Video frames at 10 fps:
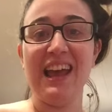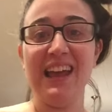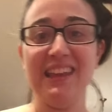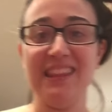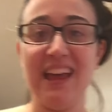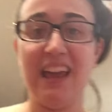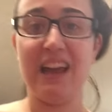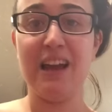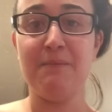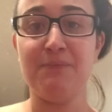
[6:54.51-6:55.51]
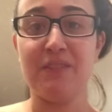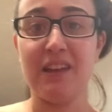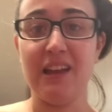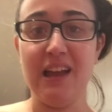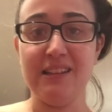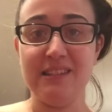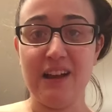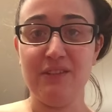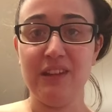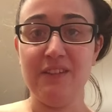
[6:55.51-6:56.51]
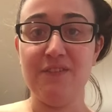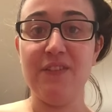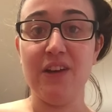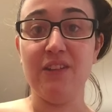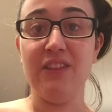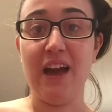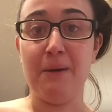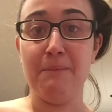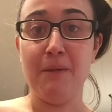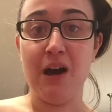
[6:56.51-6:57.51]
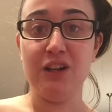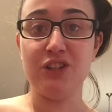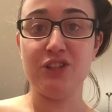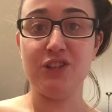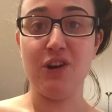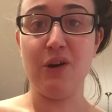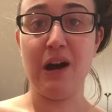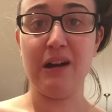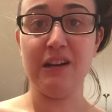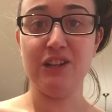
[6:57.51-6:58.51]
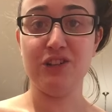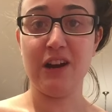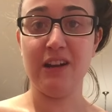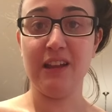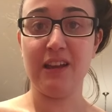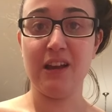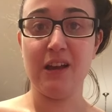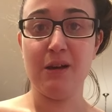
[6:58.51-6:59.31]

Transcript: And like, it's not really filled that much, so I'm gonna try to like